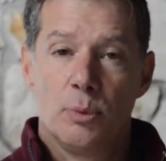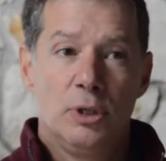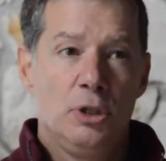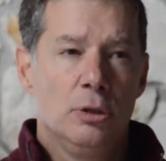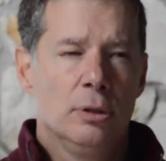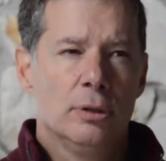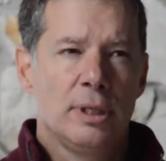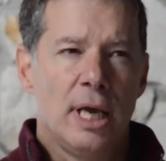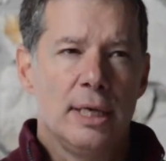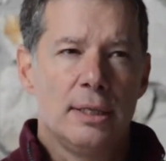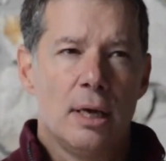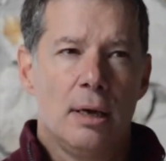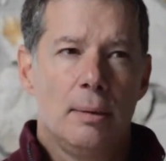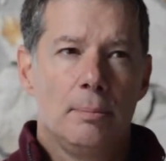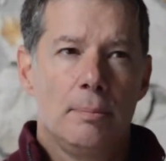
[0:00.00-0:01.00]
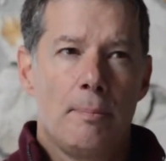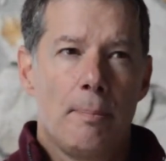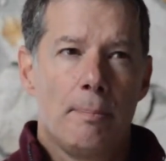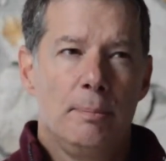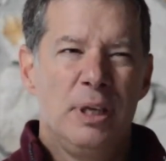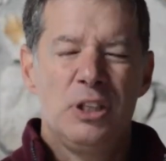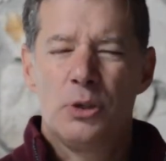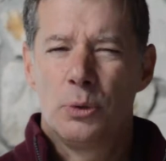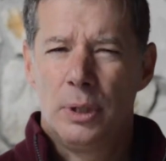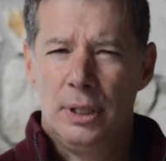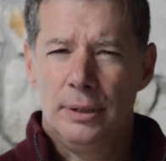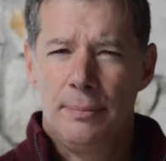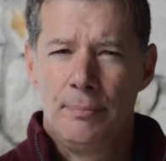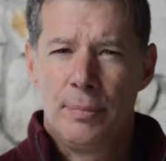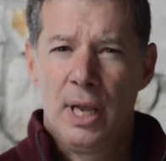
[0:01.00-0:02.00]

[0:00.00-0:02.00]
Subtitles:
When you look at Bitcoin,